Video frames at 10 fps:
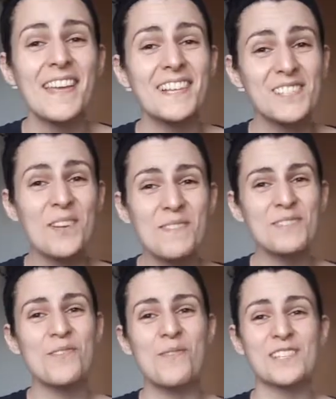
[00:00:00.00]
Thank you so
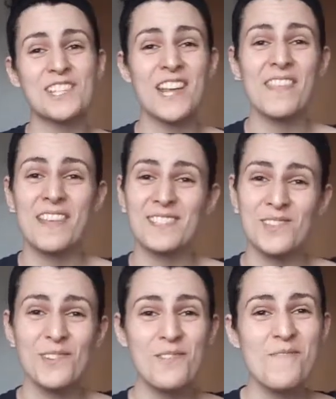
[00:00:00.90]
much for watching. That's
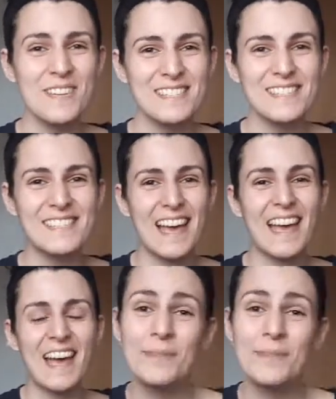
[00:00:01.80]
all from me today.